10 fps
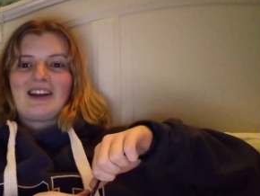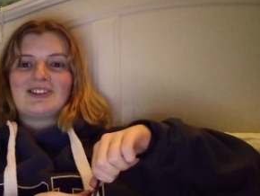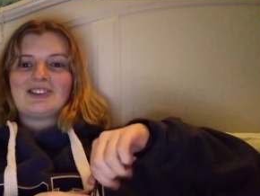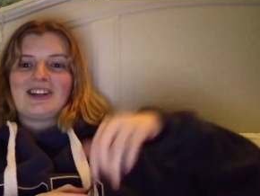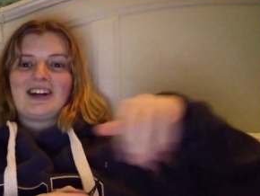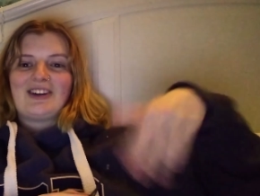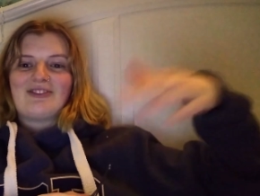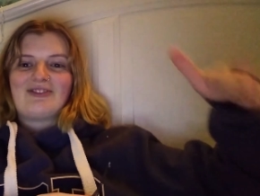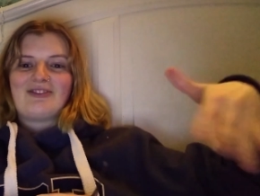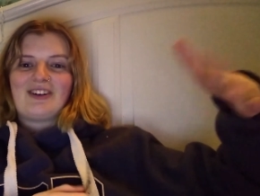Like, should I
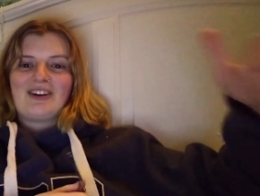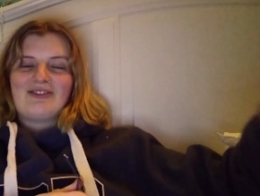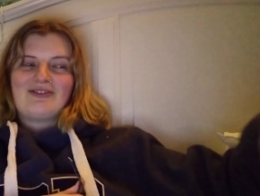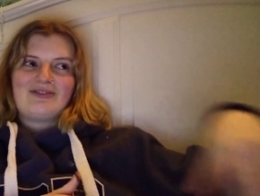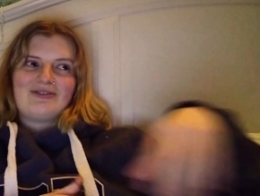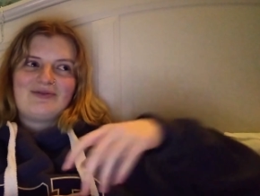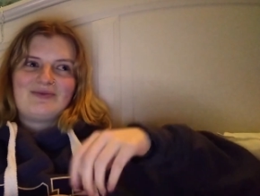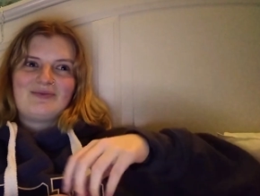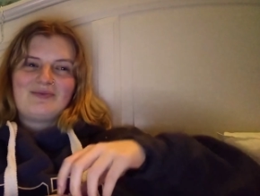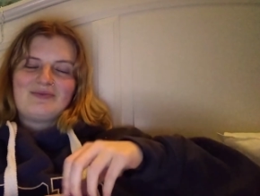have, have,
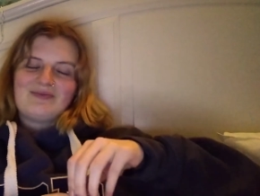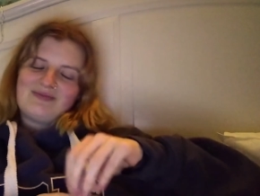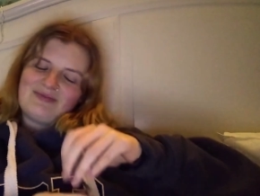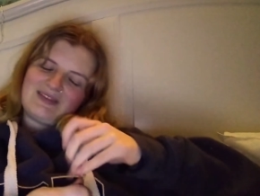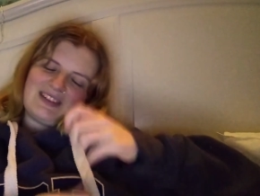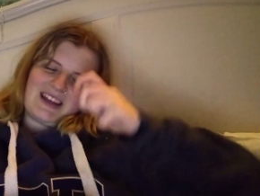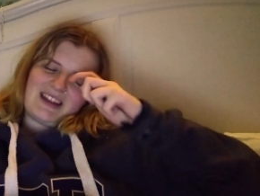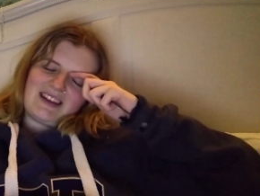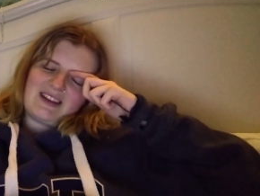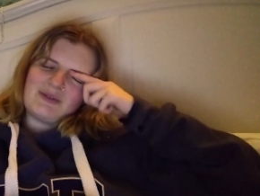I
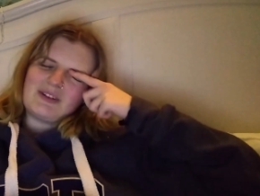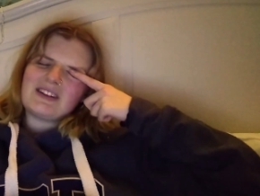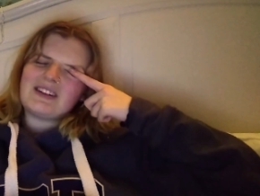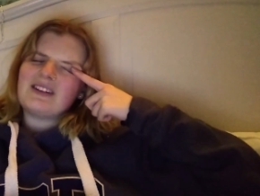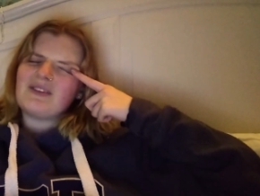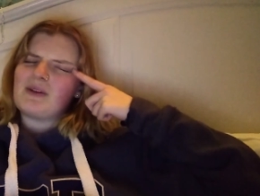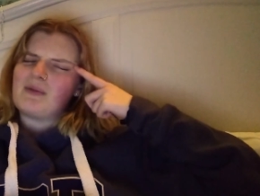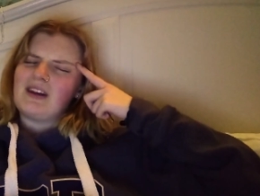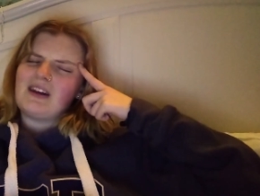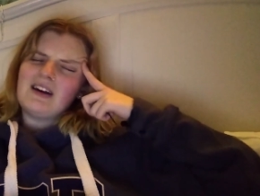can't think of the word, you know what I
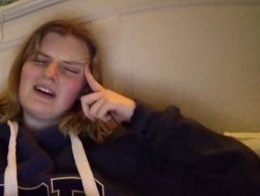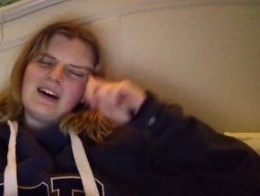mean?